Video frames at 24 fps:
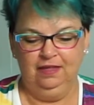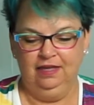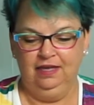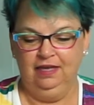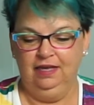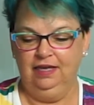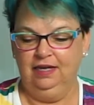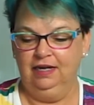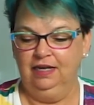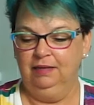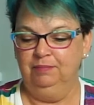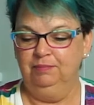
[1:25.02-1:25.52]

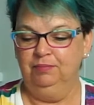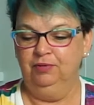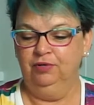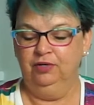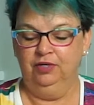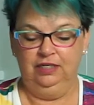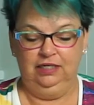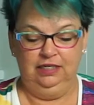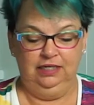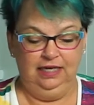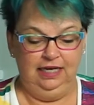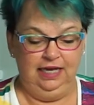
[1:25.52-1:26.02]
And I
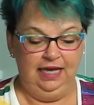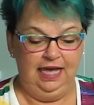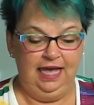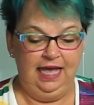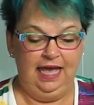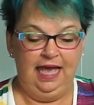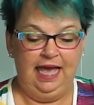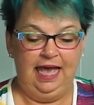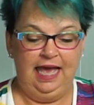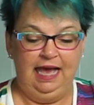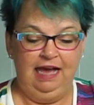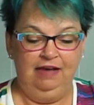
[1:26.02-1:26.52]
put
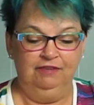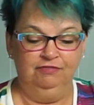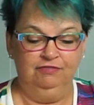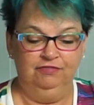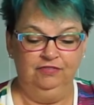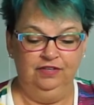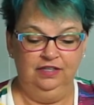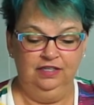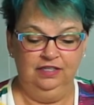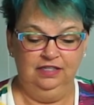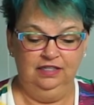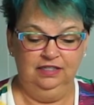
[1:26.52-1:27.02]
1/2
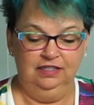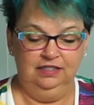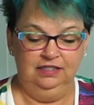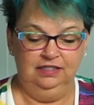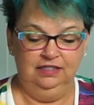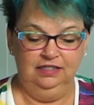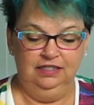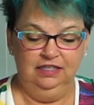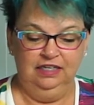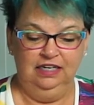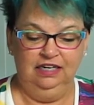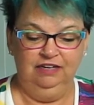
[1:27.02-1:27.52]

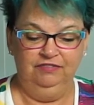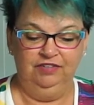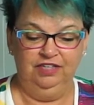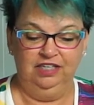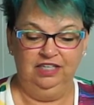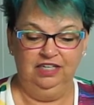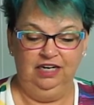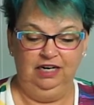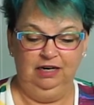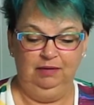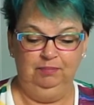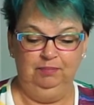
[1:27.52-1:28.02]
of a
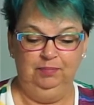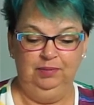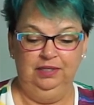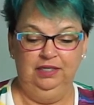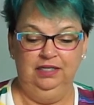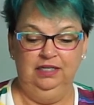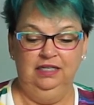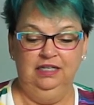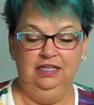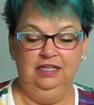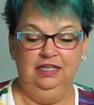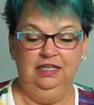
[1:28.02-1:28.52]
cup
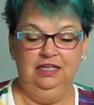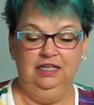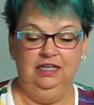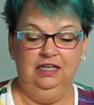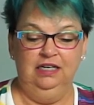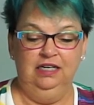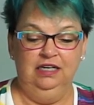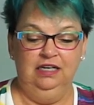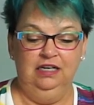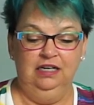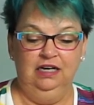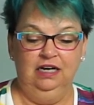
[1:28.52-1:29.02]

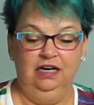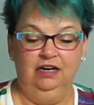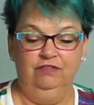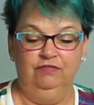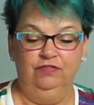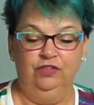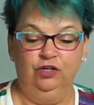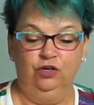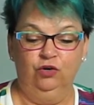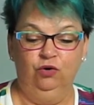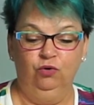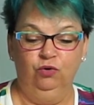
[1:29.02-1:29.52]
of
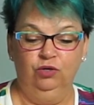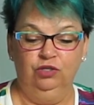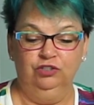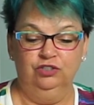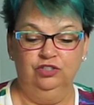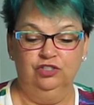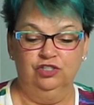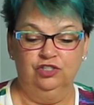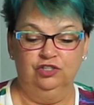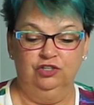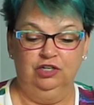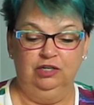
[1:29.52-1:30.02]
the corn
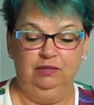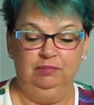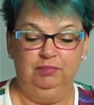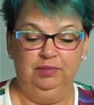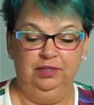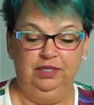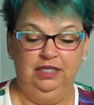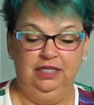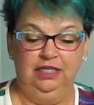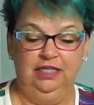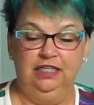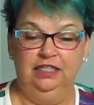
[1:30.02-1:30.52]
syrup
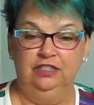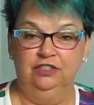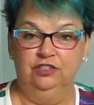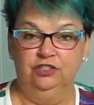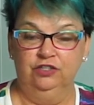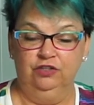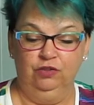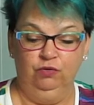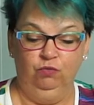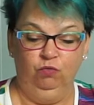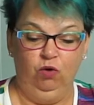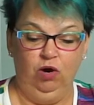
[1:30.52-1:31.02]

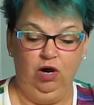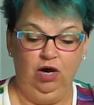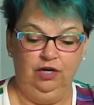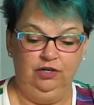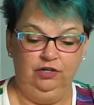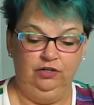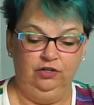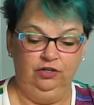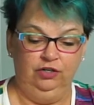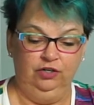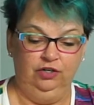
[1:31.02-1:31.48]
into the water.